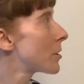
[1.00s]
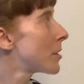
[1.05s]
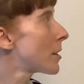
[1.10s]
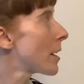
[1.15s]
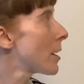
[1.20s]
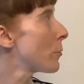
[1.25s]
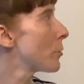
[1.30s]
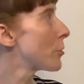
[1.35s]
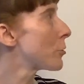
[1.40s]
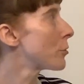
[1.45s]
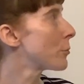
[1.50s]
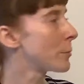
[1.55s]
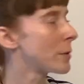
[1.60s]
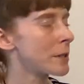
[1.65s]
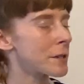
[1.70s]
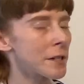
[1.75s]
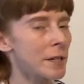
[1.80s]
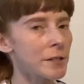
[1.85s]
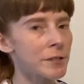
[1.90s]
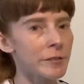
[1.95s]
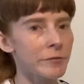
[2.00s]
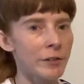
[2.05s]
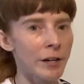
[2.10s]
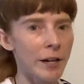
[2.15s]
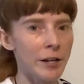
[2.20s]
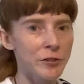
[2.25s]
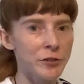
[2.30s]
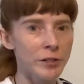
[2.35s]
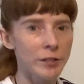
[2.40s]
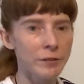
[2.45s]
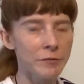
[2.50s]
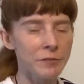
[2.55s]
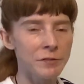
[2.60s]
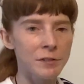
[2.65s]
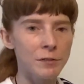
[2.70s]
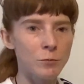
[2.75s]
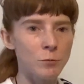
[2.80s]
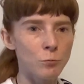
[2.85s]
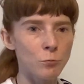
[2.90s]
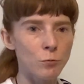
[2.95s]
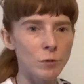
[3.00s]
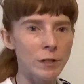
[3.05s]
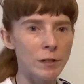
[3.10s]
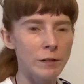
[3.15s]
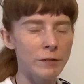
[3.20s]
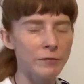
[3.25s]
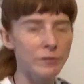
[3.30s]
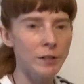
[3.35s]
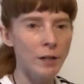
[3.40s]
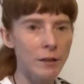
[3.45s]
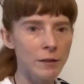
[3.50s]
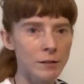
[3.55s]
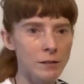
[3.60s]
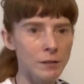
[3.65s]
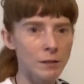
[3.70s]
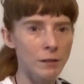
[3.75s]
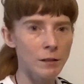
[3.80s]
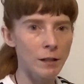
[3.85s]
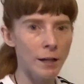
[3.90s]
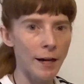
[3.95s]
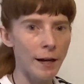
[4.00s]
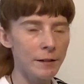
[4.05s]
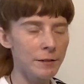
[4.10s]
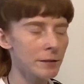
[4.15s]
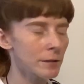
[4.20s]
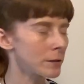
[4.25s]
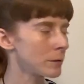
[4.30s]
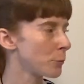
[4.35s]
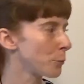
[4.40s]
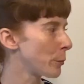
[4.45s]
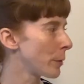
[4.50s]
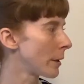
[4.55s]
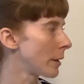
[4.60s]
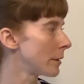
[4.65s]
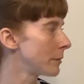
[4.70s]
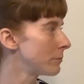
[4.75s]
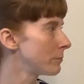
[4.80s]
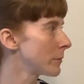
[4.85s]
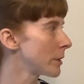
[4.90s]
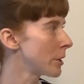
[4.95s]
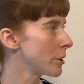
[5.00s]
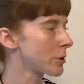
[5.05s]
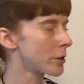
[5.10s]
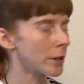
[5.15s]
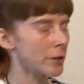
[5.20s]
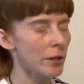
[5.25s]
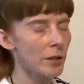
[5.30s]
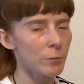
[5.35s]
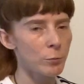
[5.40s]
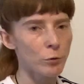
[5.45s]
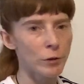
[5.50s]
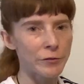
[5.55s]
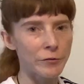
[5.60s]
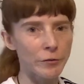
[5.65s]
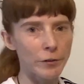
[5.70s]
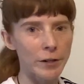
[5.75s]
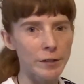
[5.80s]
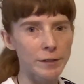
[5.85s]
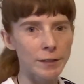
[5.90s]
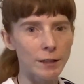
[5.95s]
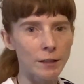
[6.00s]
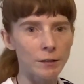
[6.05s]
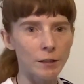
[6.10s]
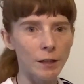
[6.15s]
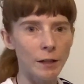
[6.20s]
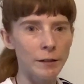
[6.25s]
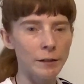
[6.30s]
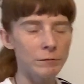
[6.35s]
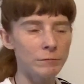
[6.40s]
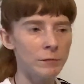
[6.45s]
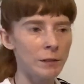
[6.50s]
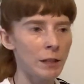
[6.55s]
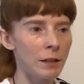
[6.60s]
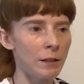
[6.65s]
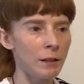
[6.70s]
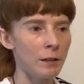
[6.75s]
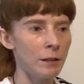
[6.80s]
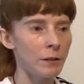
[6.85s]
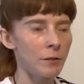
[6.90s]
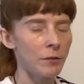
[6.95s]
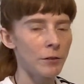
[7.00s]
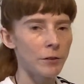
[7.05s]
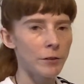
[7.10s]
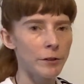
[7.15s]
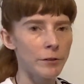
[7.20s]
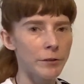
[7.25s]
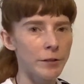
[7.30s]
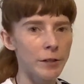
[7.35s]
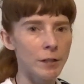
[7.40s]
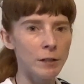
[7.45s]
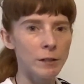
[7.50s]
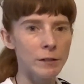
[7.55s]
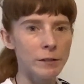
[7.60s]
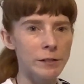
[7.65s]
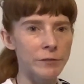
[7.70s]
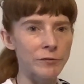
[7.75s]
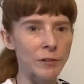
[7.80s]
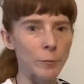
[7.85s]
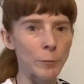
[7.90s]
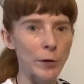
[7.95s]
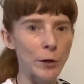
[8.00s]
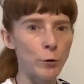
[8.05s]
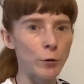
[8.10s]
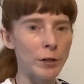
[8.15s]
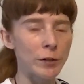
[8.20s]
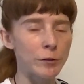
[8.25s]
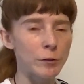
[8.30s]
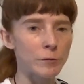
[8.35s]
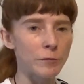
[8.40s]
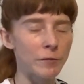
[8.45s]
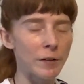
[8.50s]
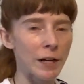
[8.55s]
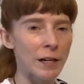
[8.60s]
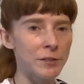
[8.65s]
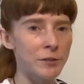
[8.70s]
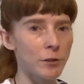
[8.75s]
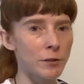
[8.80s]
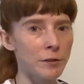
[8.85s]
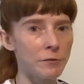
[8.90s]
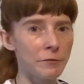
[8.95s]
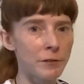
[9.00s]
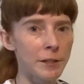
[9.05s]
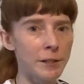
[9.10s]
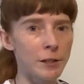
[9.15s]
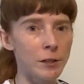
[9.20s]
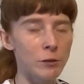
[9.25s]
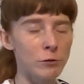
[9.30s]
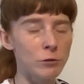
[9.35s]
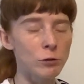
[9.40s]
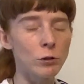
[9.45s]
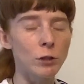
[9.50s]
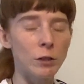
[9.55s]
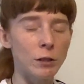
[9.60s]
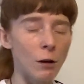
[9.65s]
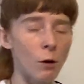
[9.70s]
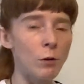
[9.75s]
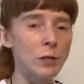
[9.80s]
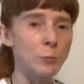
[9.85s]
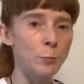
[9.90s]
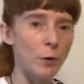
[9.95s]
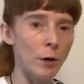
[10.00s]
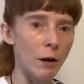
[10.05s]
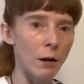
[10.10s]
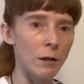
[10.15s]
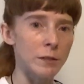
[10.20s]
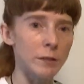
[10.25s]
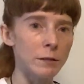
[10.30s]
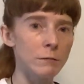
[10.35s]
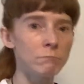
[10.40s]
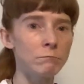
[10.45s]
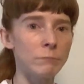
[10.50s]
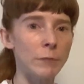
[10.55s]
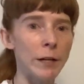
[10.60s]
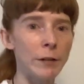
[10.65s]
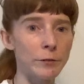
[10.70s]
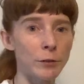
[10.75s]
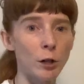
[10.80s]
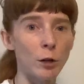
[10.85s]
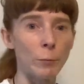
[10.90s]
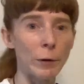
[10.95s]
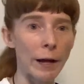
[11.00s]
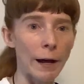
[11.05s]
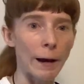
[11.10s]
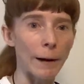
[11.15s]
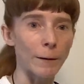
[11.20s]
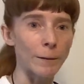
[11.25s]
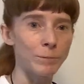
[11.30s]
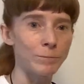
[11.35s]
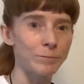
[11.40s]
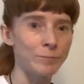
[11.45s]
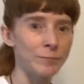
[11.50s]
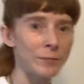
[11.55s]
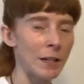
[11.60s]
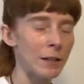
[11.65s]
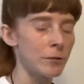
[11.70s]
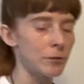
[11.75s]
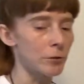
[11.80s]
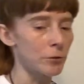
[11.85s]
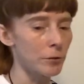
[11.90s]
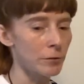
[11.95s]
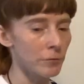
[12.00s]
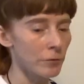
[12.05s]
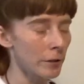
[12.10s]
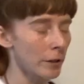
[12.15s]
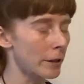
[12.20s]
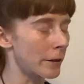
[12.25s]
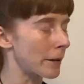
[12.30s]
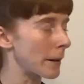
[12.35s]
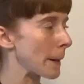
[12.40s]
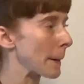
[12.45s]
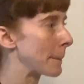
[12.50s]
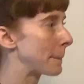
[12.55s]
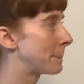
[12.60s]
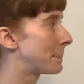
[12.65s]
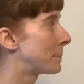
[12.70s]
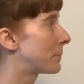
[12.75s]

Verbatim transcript: Today we're doing possessive adjectives. We've done this in class, but here's another brief rundown on it. The good thing is if I'm going too fast on the video, you can always pause it and go back. So don't forget that.